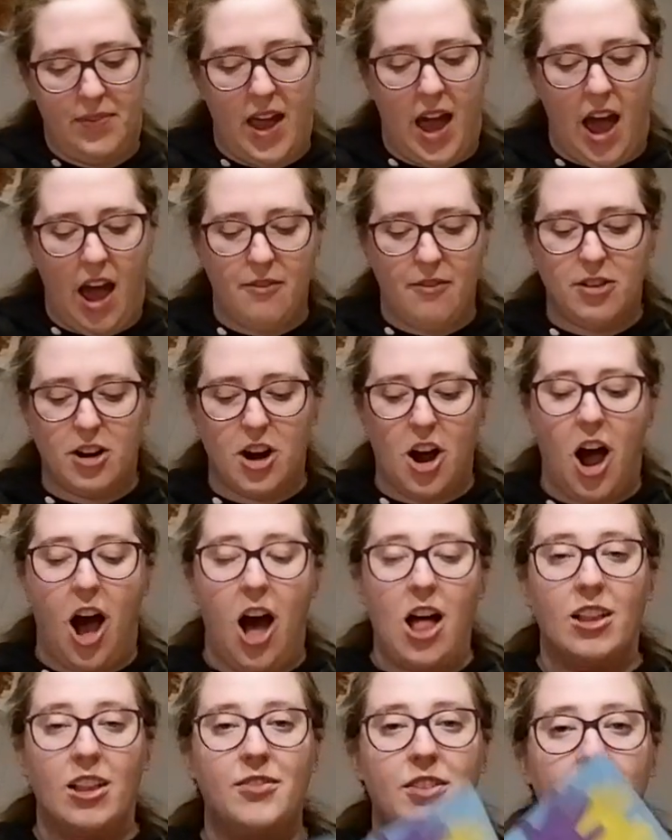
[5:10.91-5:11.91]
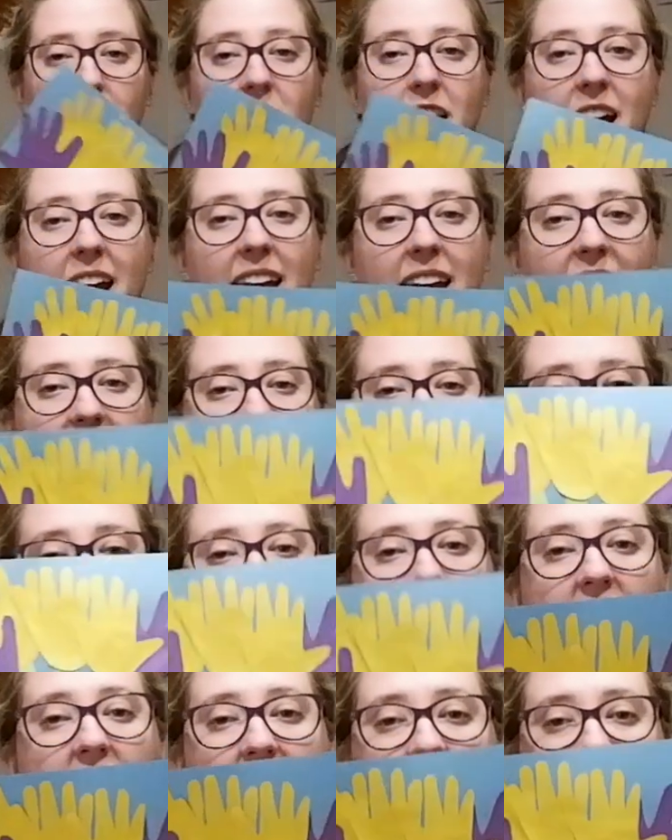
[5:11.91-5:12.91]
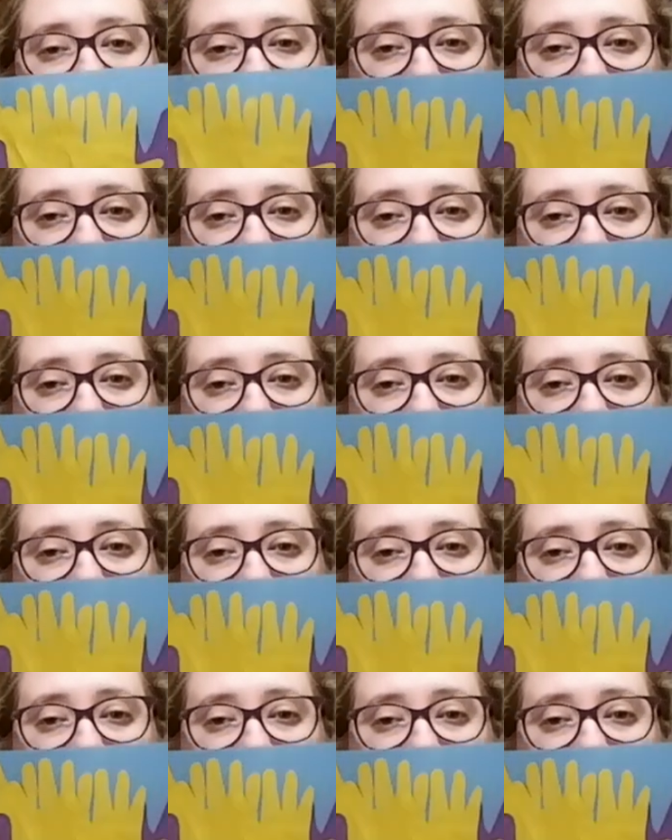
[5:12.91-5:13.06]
after all of your hands are